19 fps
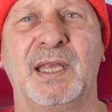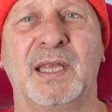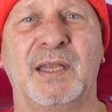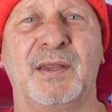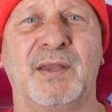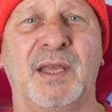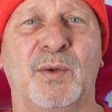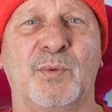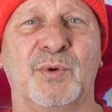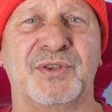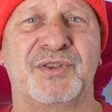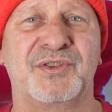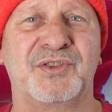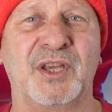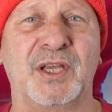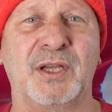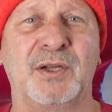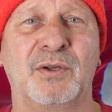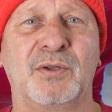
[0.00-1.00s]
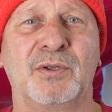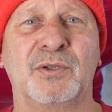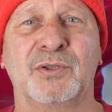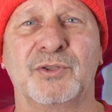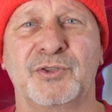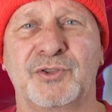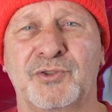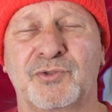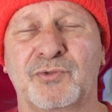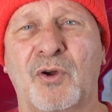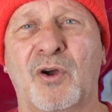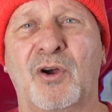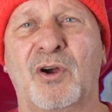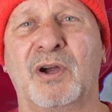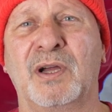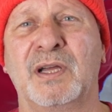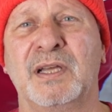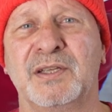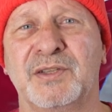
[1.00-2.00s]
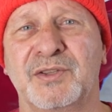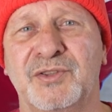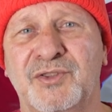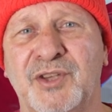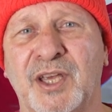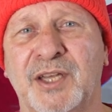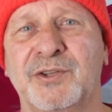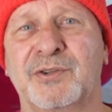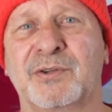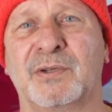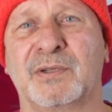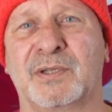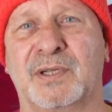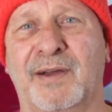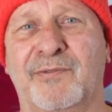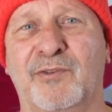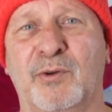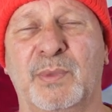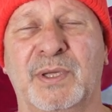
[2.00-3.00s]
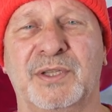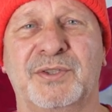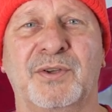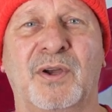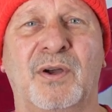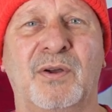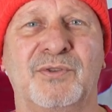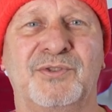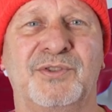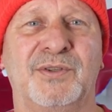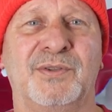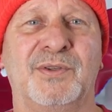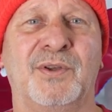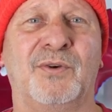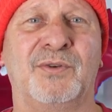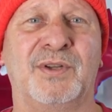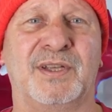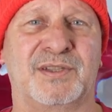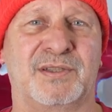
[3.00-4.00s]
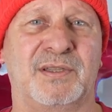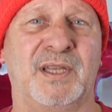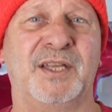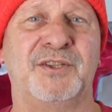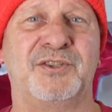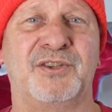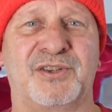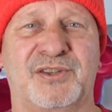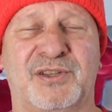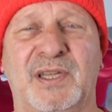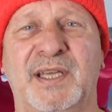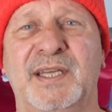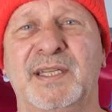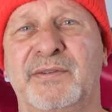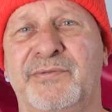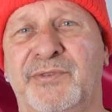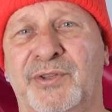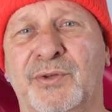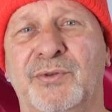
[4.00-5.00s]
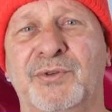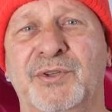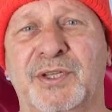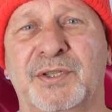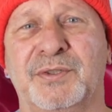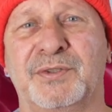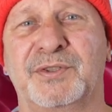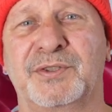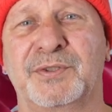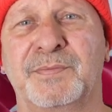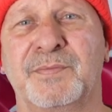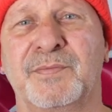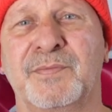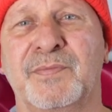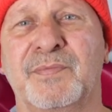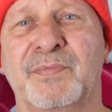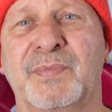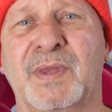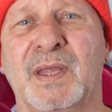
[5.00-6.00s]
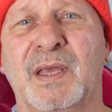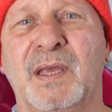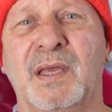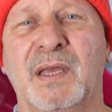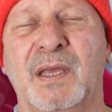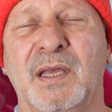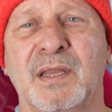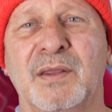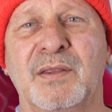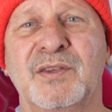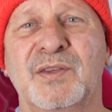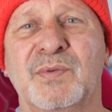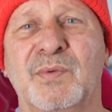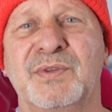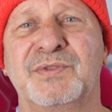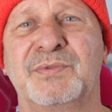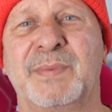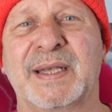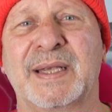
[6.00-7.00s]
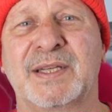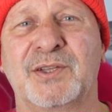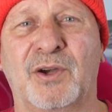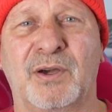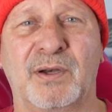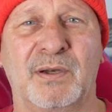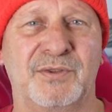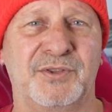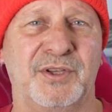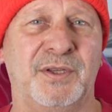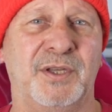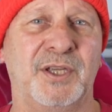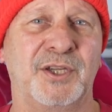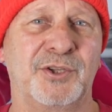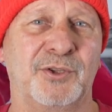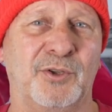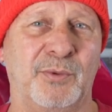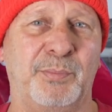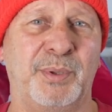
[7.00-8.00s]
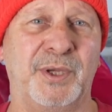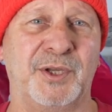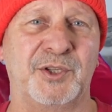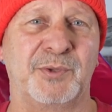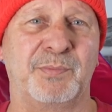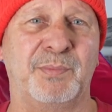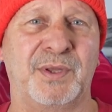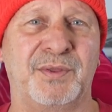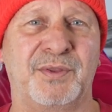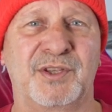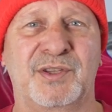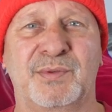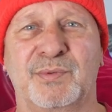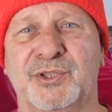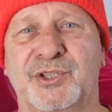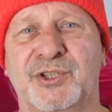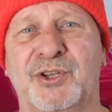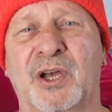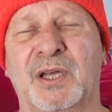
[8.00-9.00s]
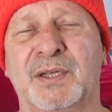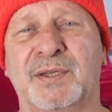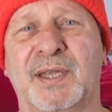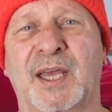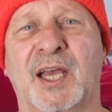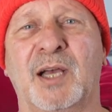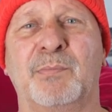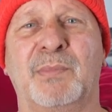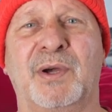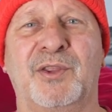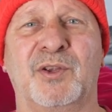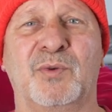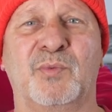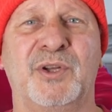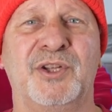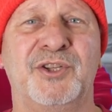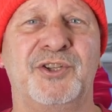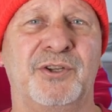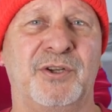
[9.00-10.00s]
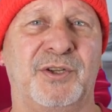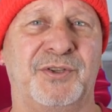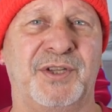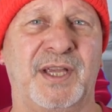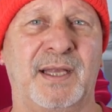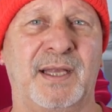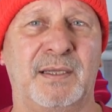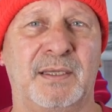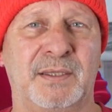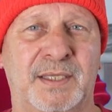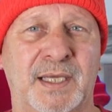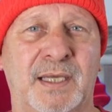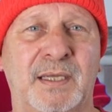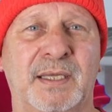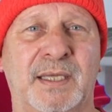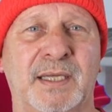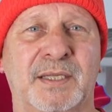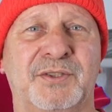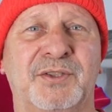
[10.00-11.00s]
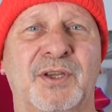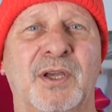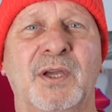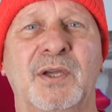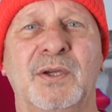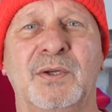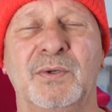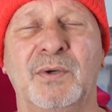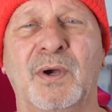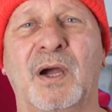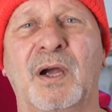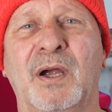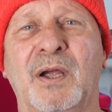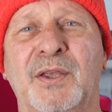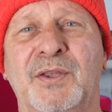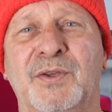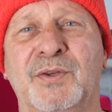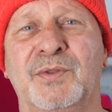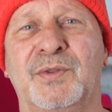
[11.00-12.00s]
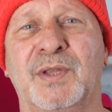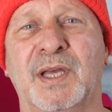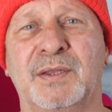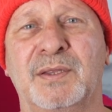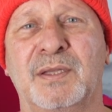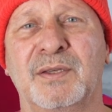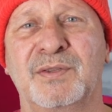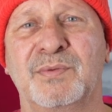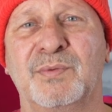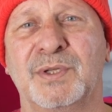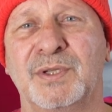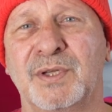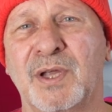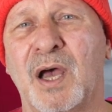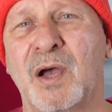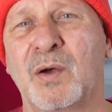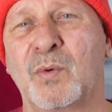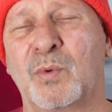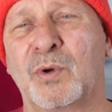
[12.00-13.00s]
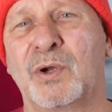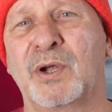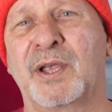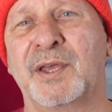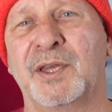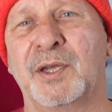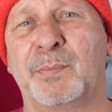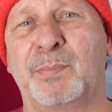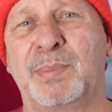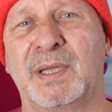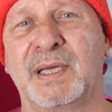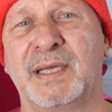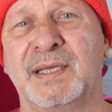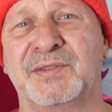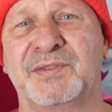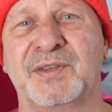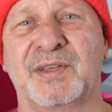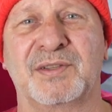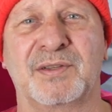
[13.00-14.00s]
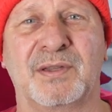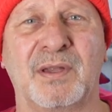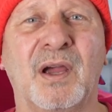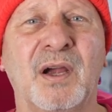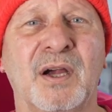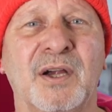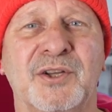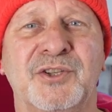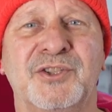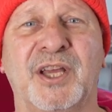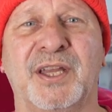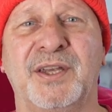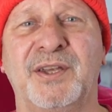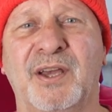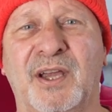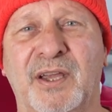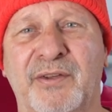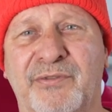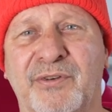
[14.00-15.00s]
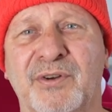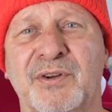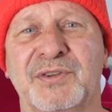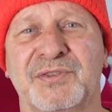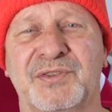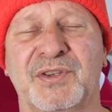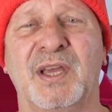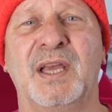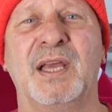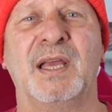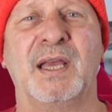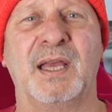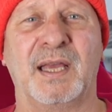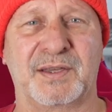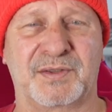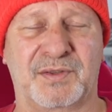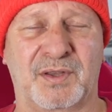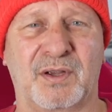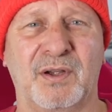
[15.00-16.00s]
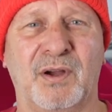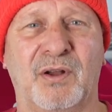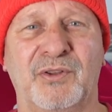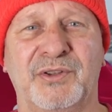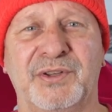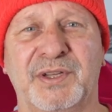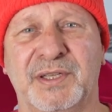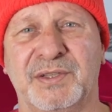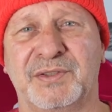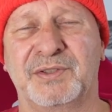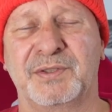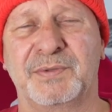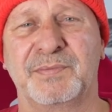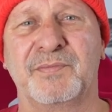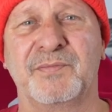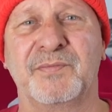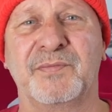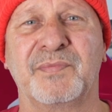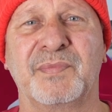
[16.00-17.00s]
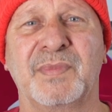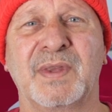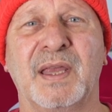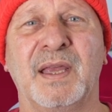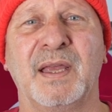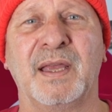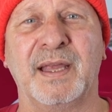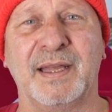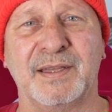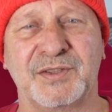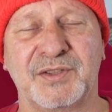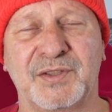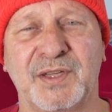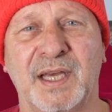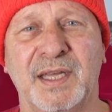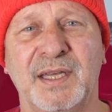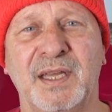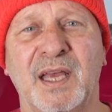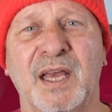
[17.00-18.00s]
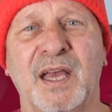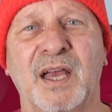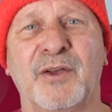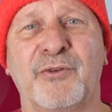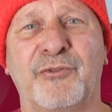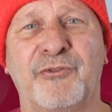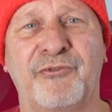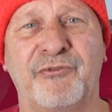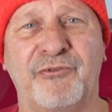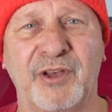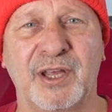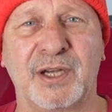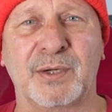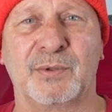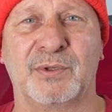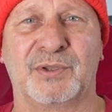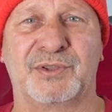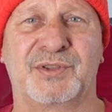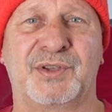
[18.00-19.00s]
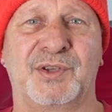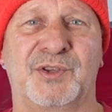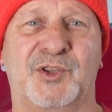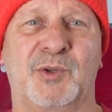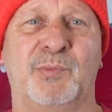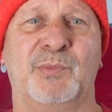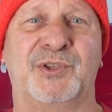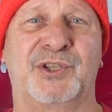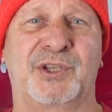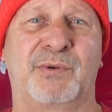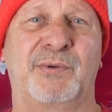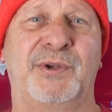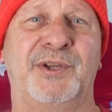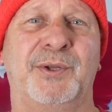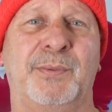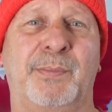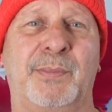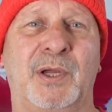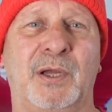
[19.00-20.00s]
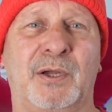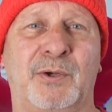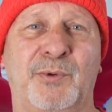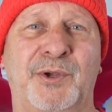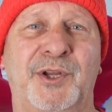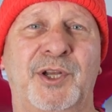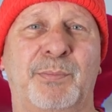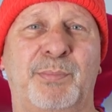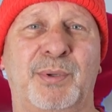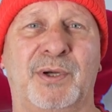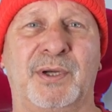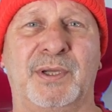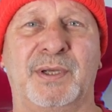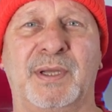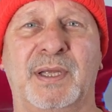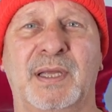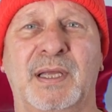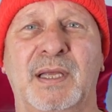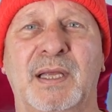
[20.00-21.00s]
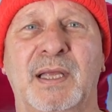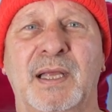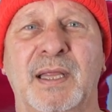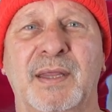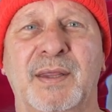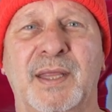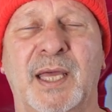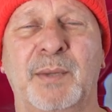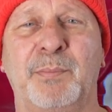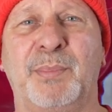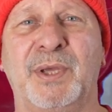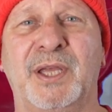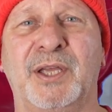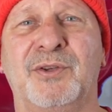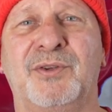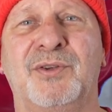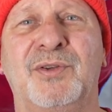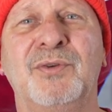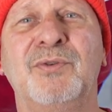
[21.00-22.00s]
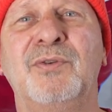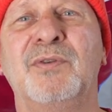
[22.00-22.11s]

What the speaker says: They were single, strong, central governments, also known as legislative unions. This was MacDonald's initial pitch, but this was shot down by the regional delegates who argued that this would not work in a place as large and diverse as the colonies. Instead, a federal system was agreed upon, that being 2